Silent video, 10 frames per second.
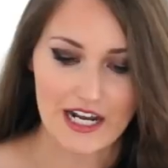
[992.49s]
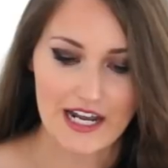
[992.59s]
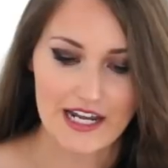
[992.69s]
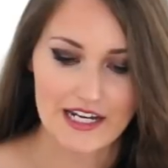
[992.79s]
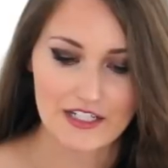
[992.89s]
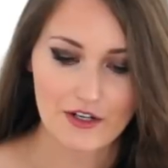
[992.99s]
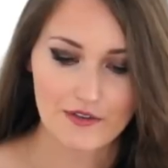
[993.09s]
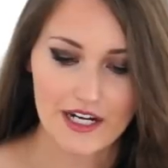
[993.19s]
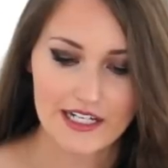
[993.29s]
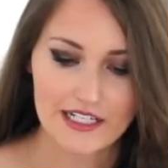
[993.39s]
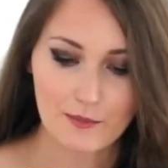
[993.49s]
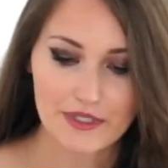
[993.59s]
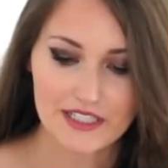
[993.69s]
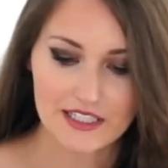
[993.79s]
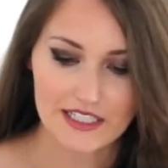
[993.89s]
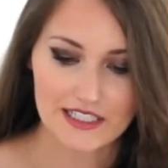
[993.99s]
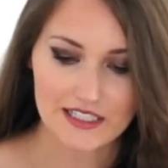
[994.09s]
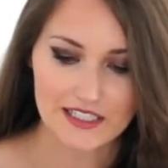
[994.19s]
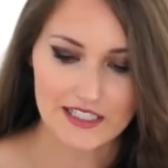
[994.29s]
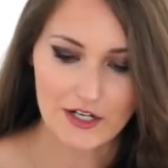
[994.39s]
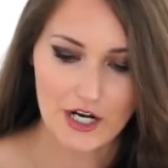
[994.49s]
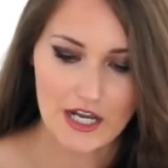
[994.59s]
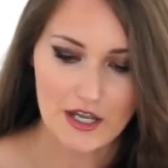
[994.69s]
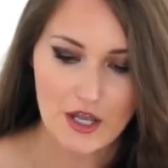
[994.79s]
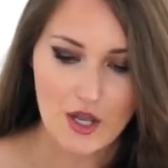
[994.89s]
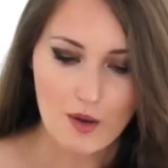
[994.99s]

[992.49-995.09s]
I know that I need a business license, etc.,